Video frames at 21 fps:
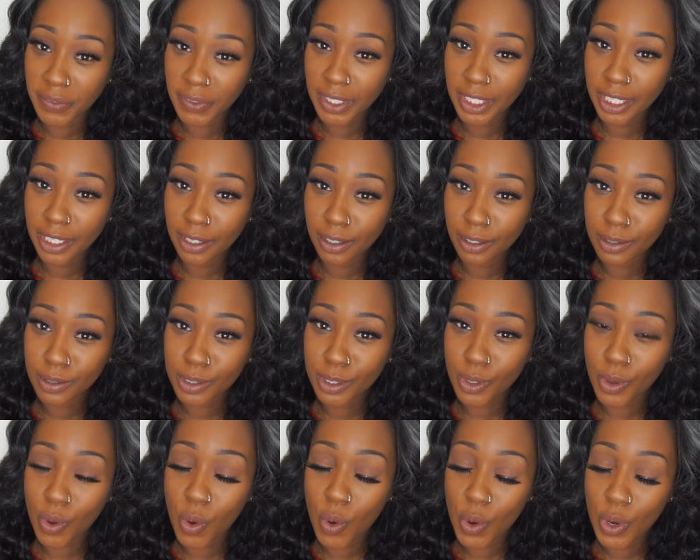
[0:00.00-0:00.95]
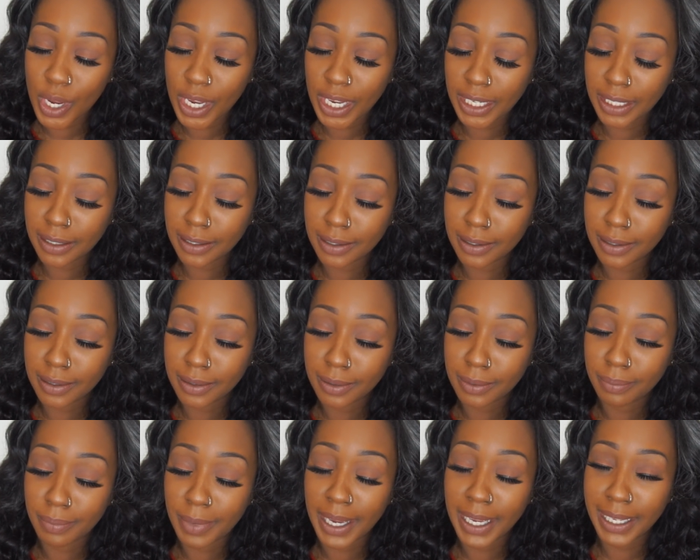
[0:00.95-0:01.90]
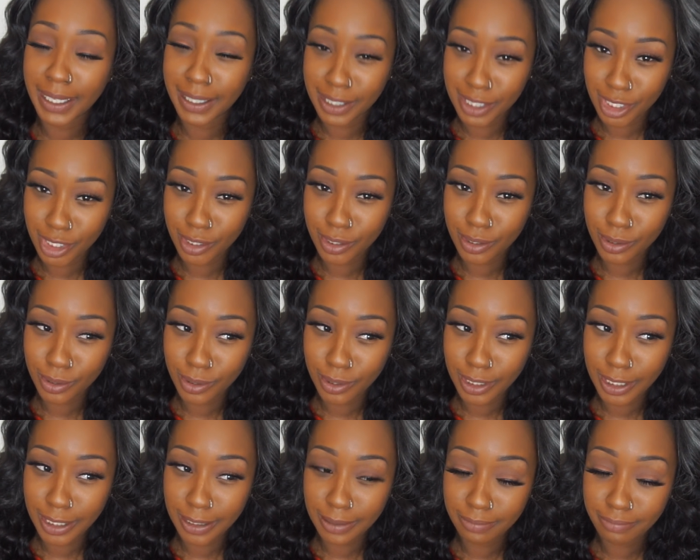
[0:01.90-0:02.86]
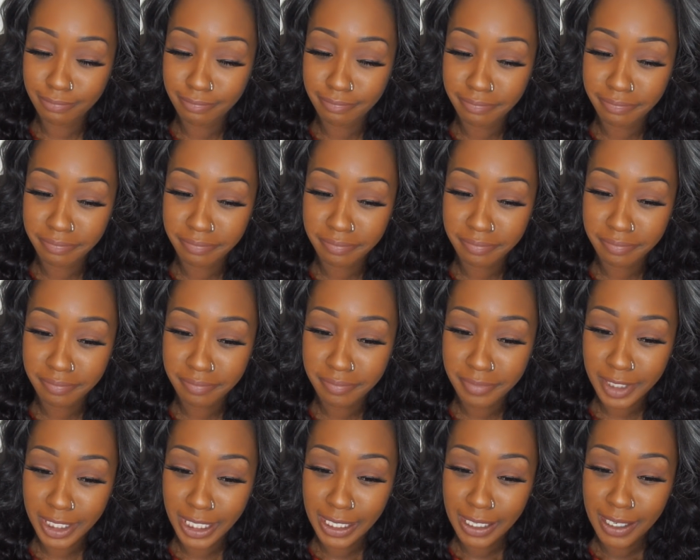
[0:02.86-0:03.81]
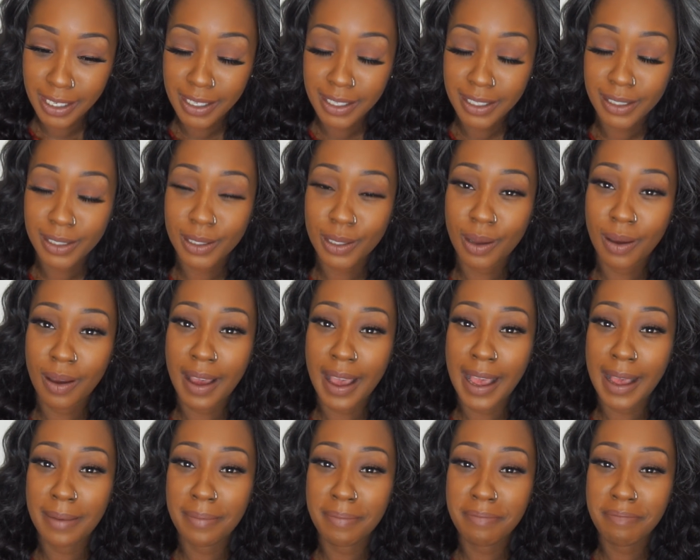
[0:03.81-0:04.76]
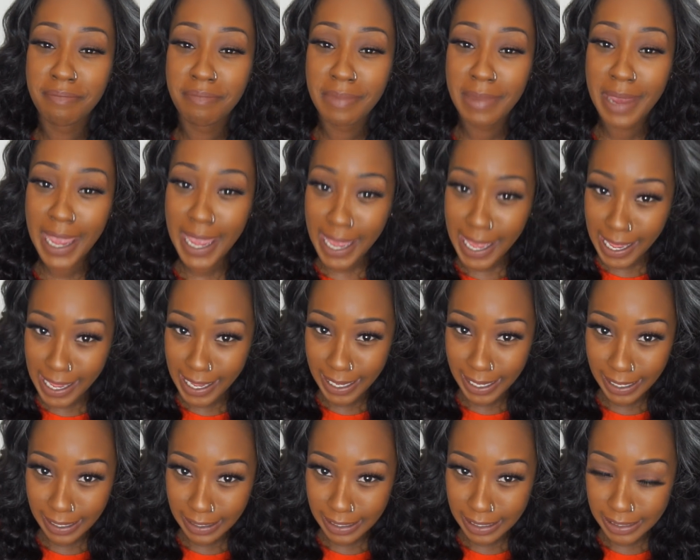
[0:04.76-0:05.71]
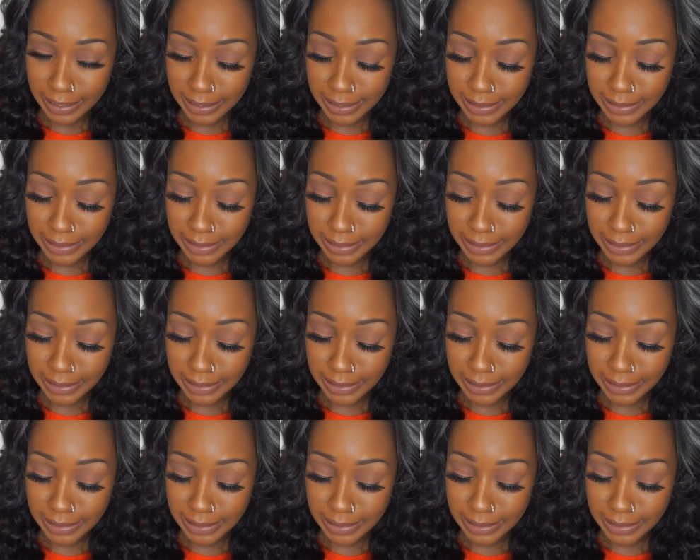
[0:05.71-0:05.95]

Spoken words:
videos on my Insta story. So I may